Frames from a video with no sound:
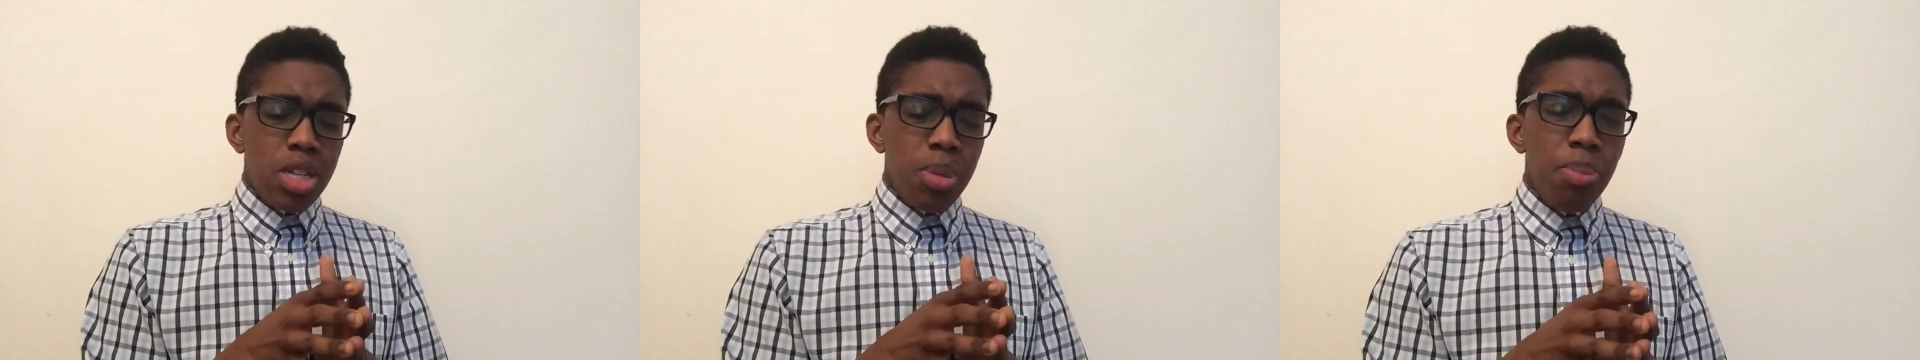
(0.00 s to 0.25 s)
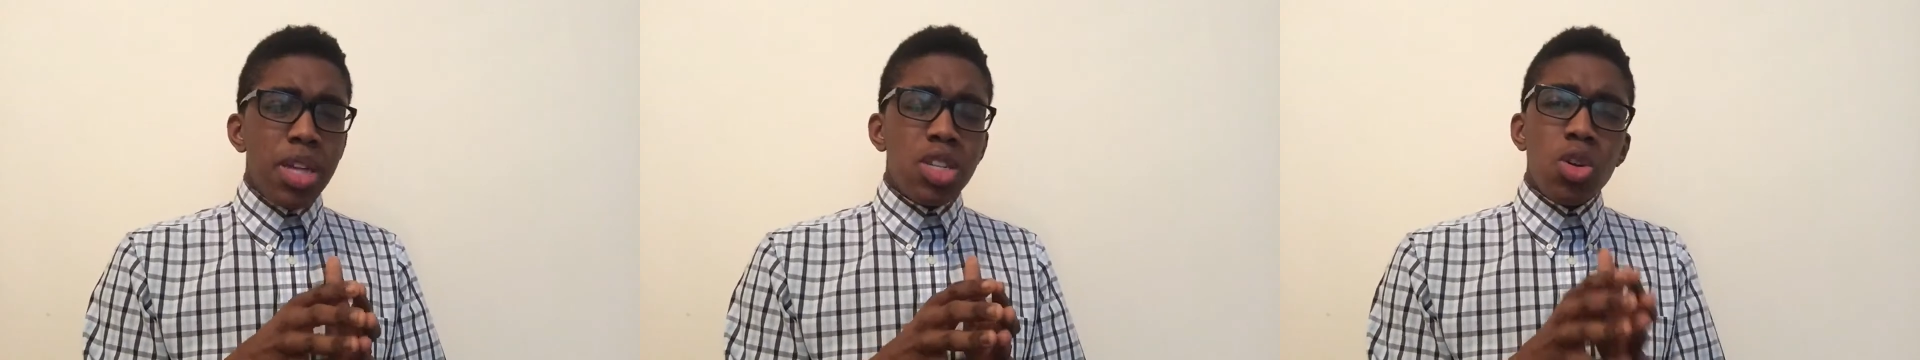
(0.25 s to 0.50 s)

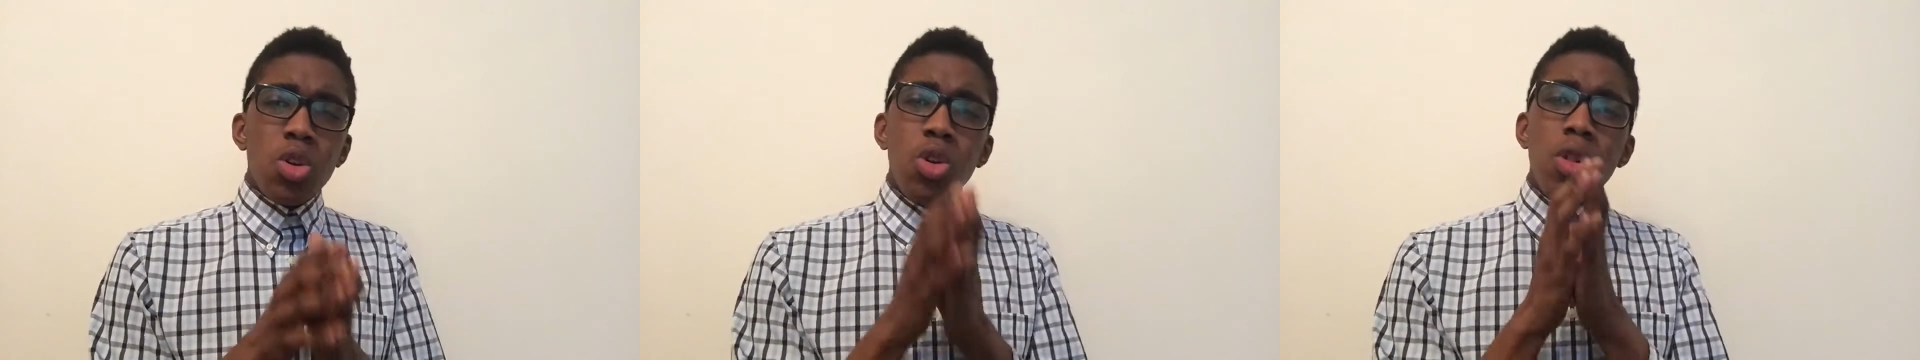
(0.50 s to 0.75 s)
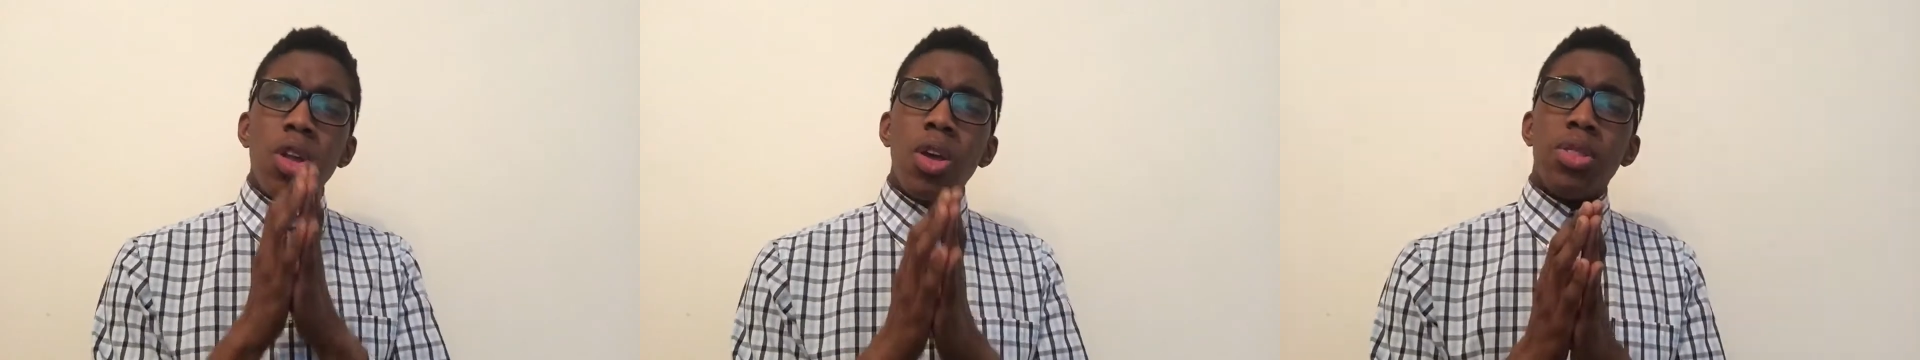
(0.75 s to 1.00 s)
to make sure
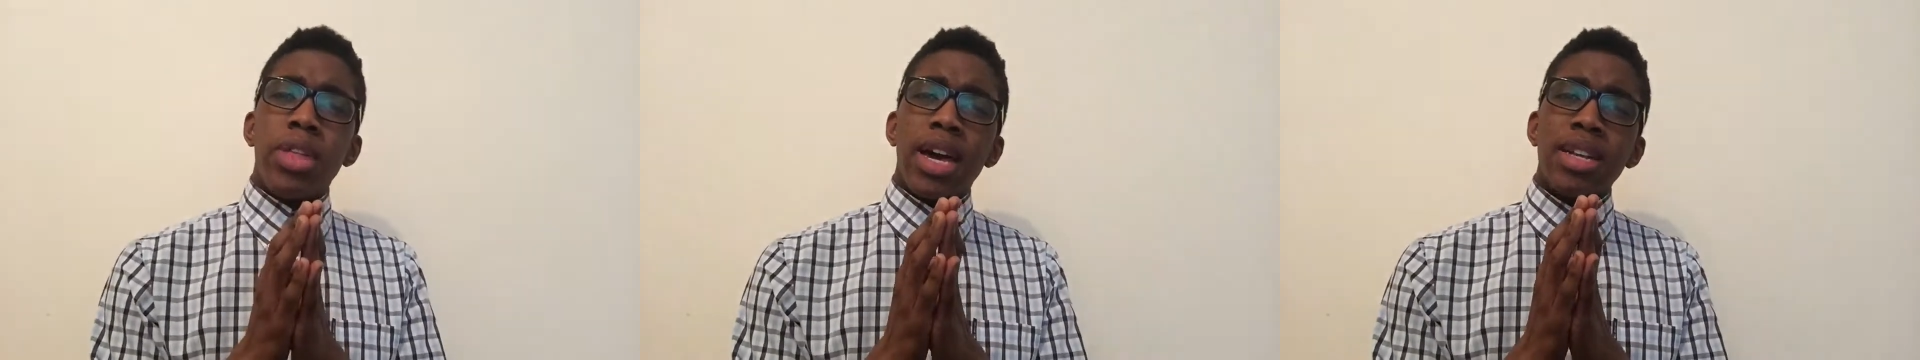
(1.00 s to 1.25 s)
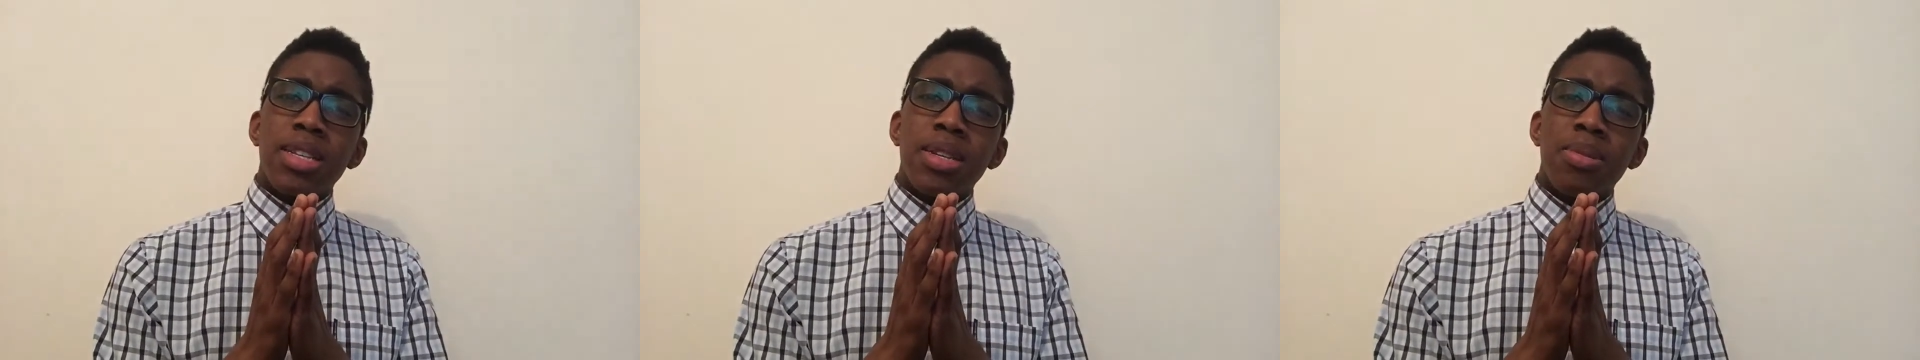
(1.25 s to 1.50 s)
you learn
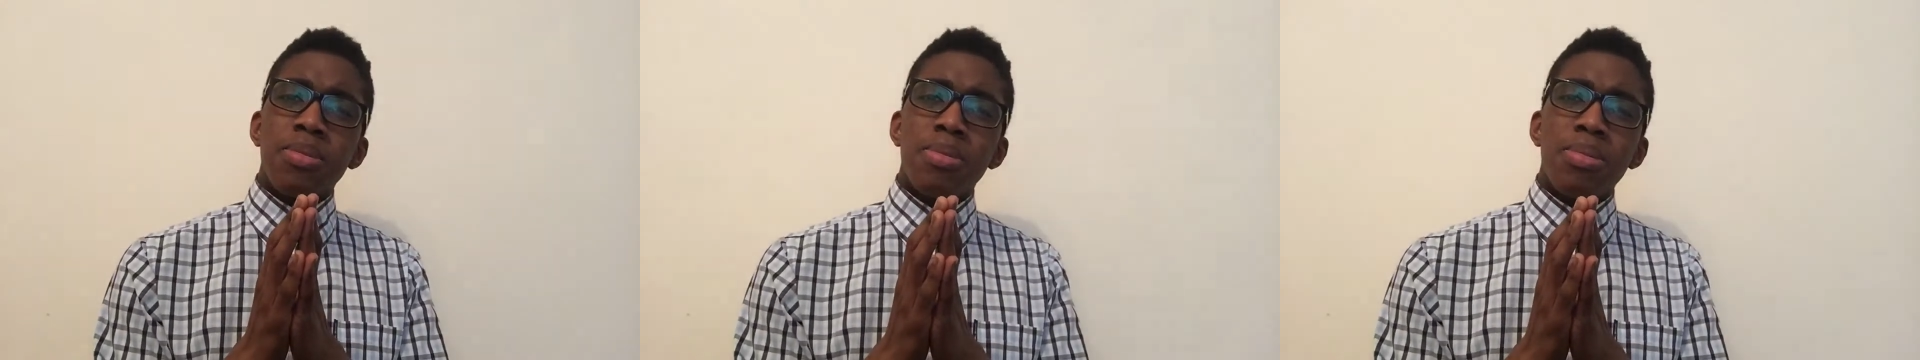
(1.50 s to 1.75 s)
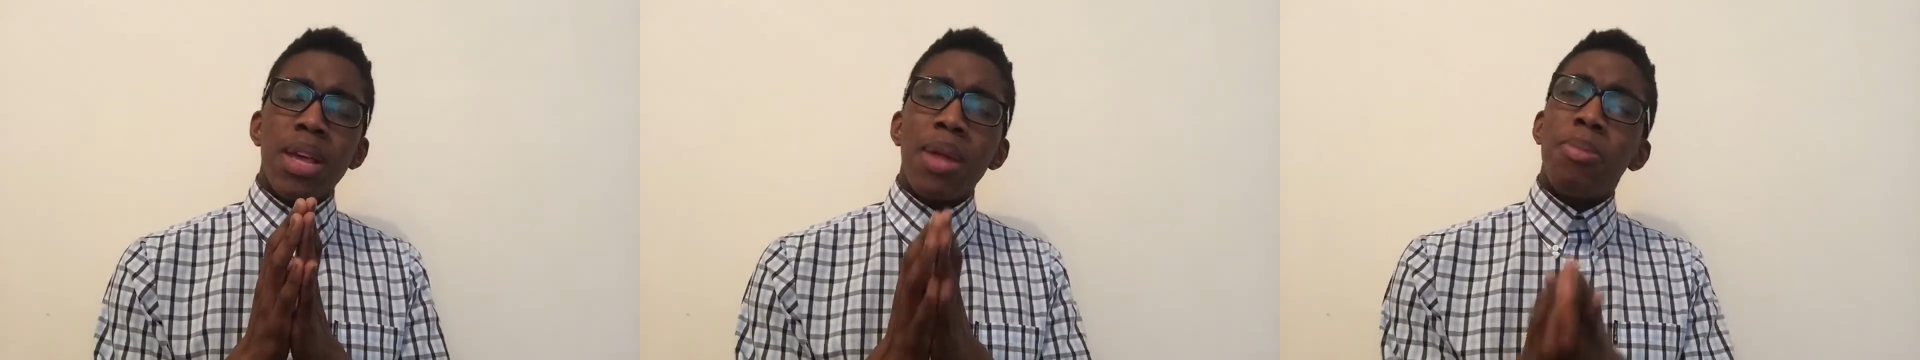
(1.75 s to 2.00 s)
that
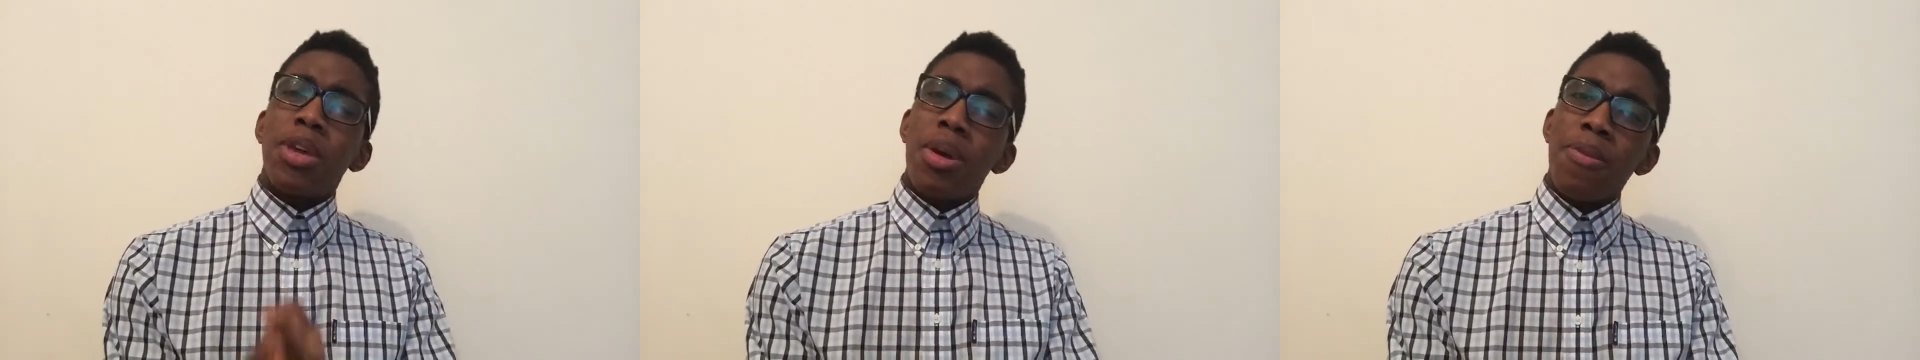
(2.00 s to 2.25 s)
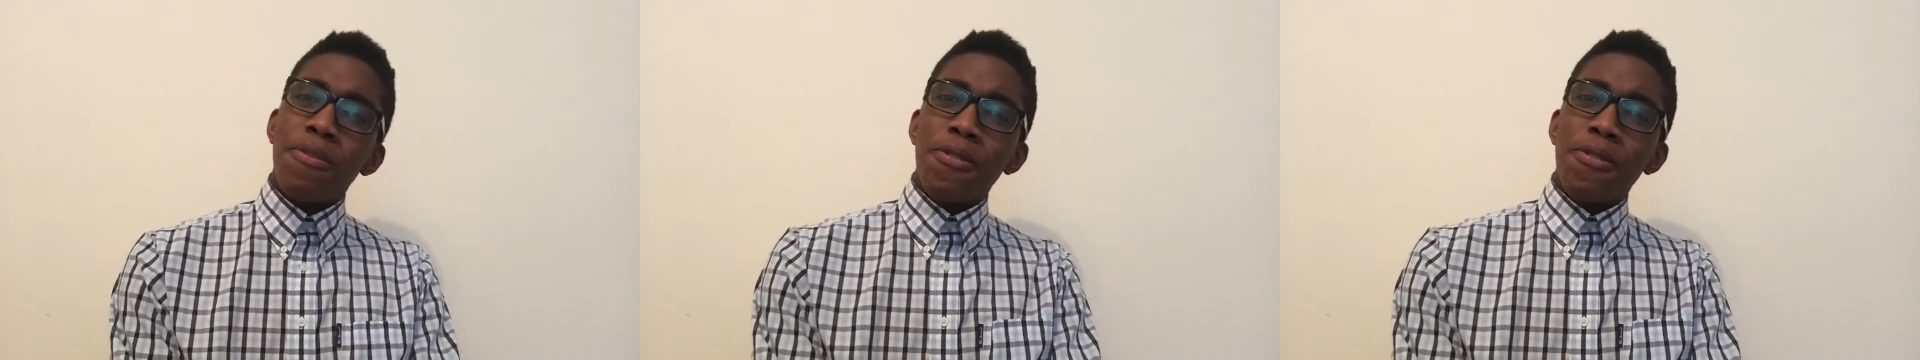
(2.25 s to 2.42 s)
and become